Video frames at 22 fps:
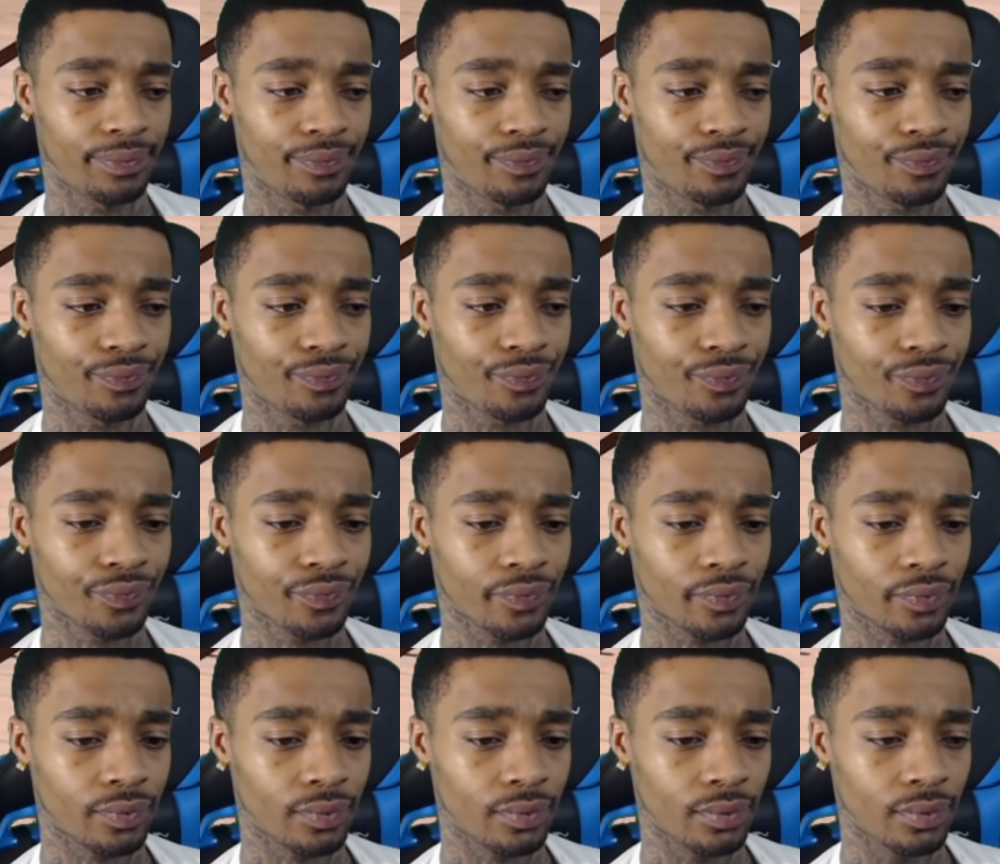
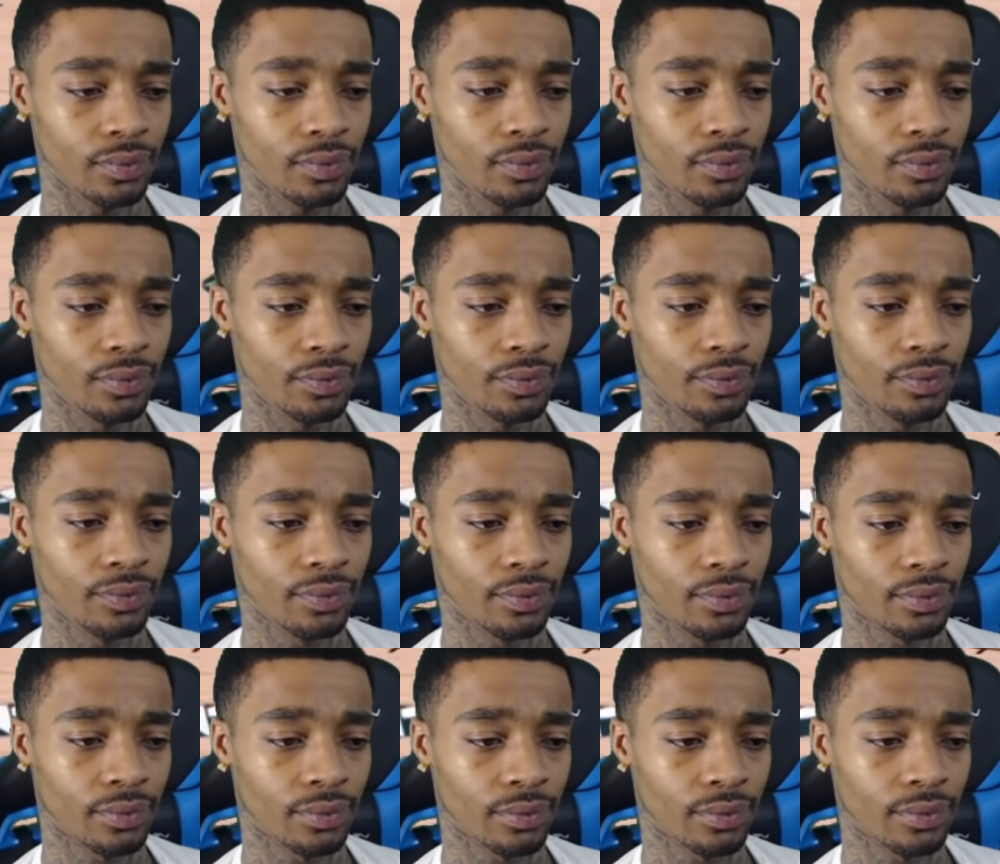
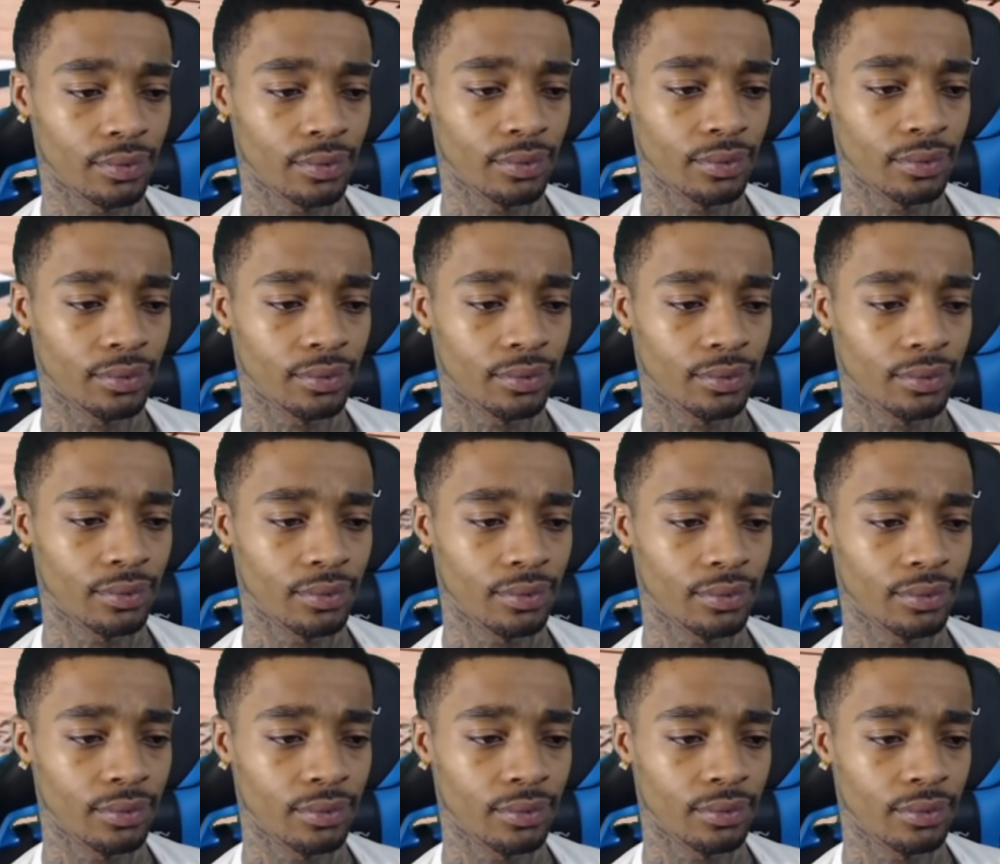
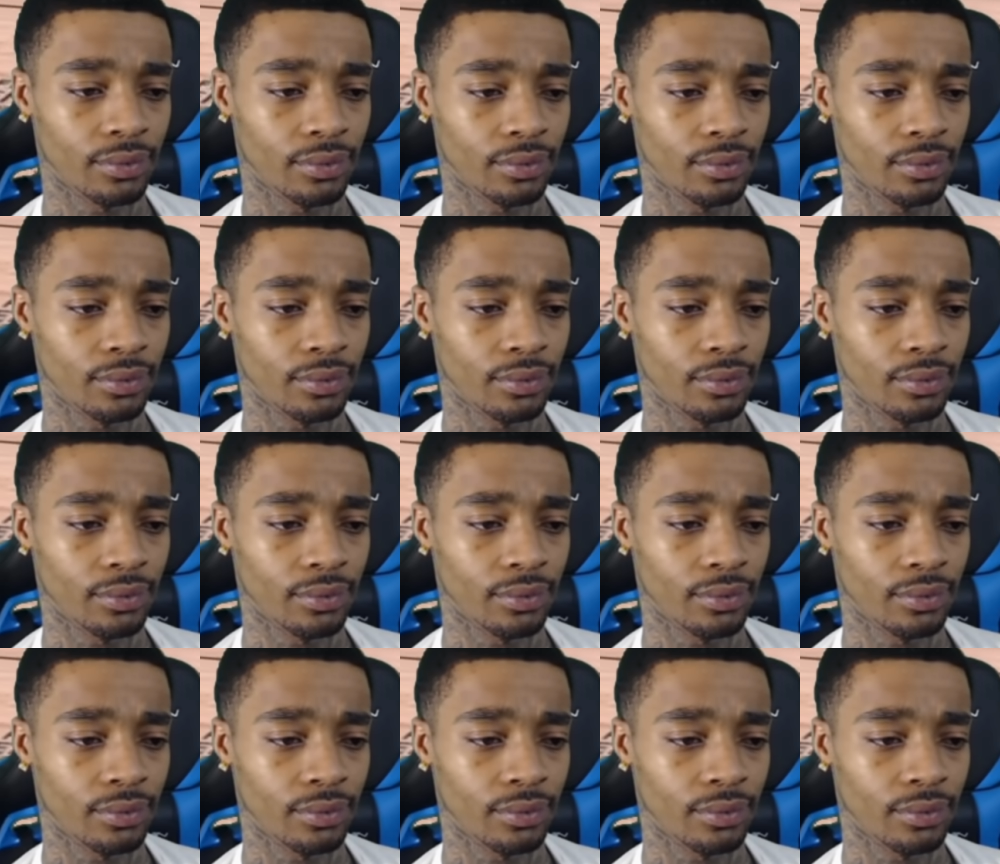Nothing is said.